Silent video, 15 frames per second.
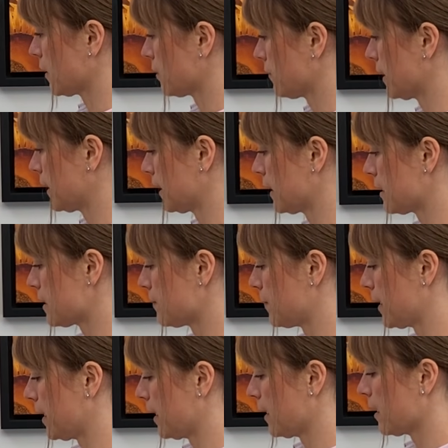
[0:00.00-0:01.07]
you really need to
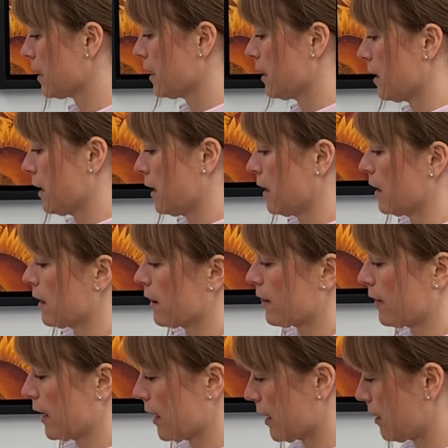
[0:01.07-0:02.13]
be
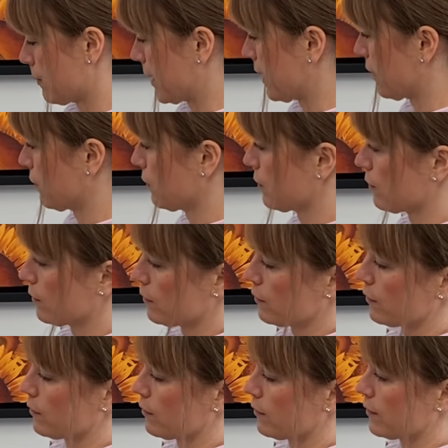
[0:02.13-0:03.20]
thinking about
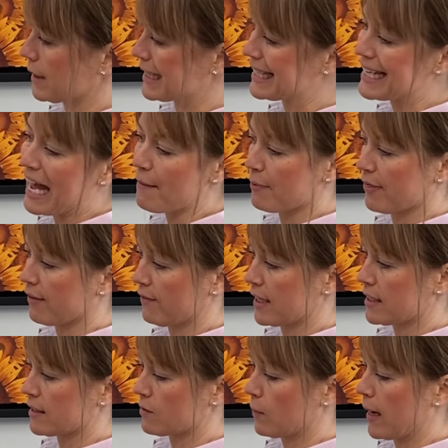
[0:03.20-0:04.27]
the depth of
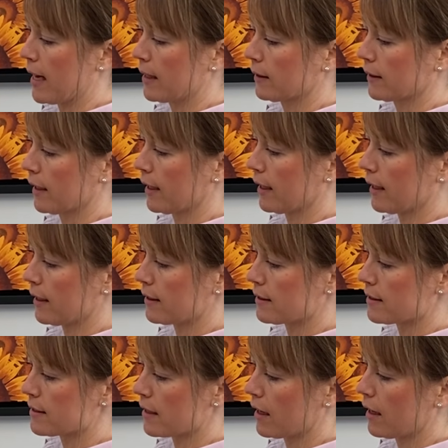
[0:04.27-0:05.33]
it as well,
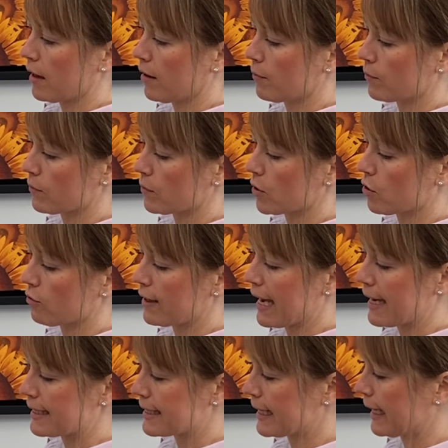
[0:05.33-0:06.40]
and
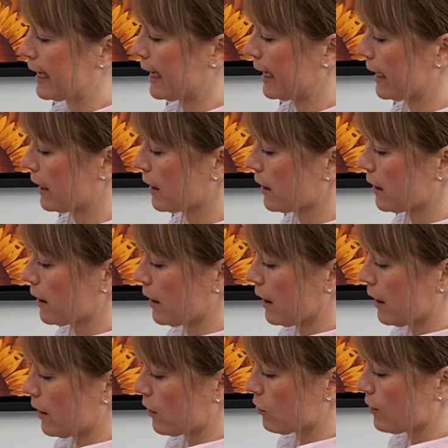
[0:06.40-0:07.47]
creating
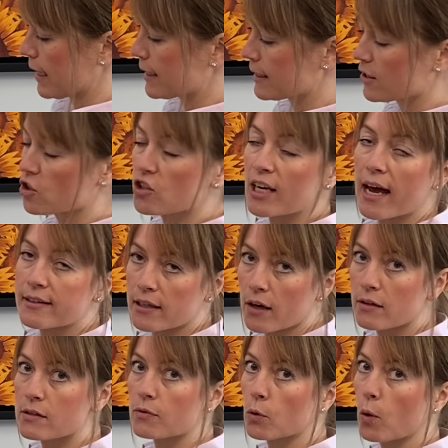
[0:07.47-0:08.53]

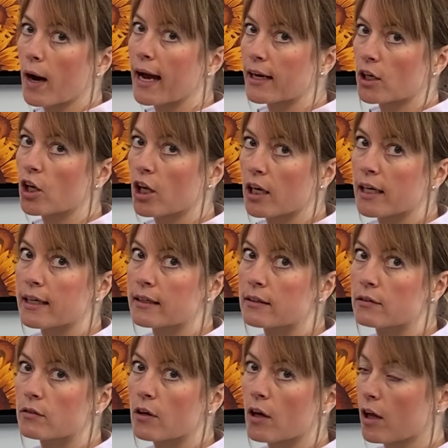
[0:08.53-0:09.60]
shadows from quite an
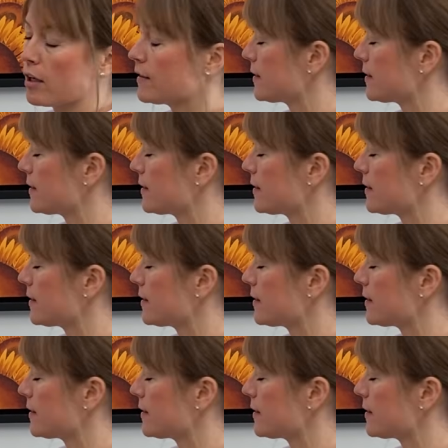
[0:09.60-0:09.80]
early